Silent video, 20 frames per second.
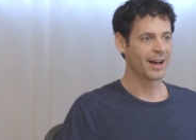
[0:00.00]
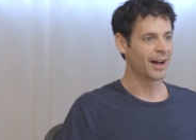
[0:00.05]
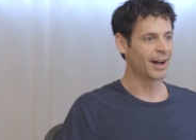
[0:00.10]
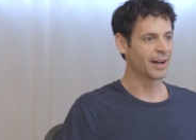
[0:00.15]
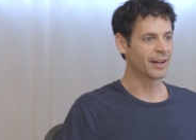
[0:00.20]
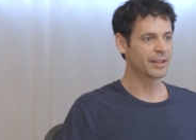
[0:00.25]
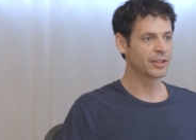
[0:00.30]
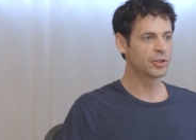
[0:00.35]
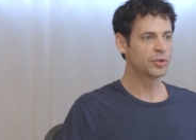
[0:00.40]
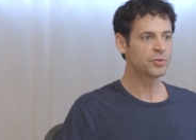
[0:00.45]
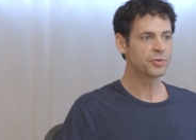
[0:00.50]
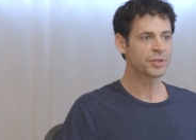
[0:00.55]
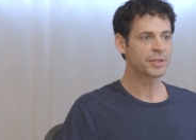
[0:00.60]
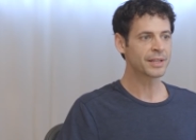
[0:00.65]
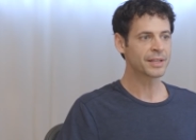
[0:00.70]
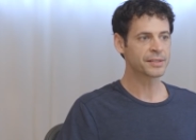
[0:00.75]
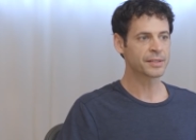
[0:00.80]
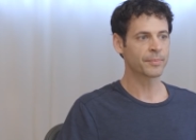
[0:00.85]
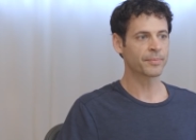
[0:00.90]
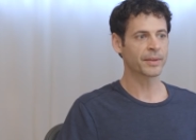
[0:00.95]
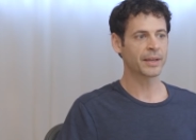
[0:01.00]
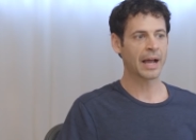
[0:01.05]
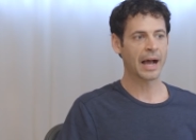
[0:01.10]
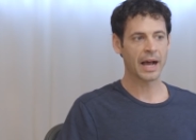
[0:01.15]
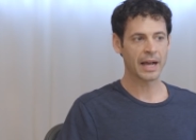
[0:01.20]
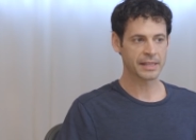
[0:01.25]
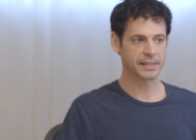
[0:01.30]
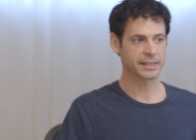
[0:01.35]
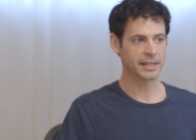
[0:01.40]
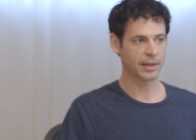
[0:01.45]
uh, usually something
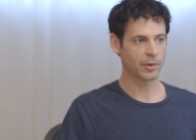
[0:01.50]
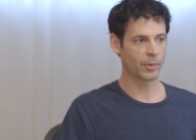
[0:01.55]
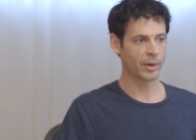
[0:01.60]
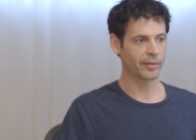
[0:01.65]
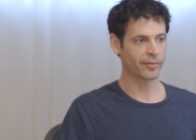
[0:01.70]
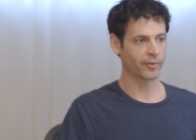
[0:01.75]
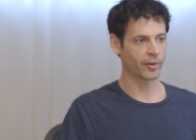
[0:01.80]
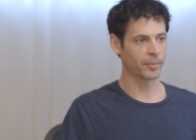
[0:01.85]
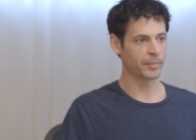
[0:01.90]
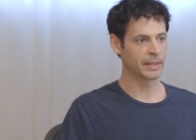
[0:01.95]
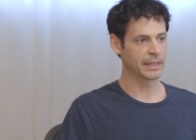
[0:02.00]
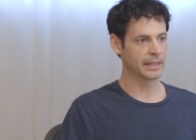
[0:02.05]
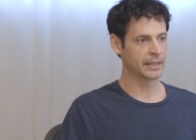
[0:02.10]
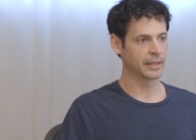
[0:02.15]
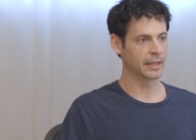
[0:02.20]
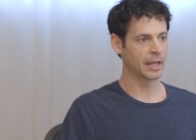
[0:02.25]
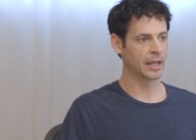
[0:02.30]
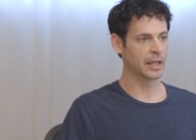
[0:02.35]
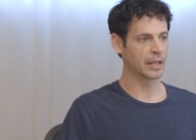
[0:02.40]
I stay away from in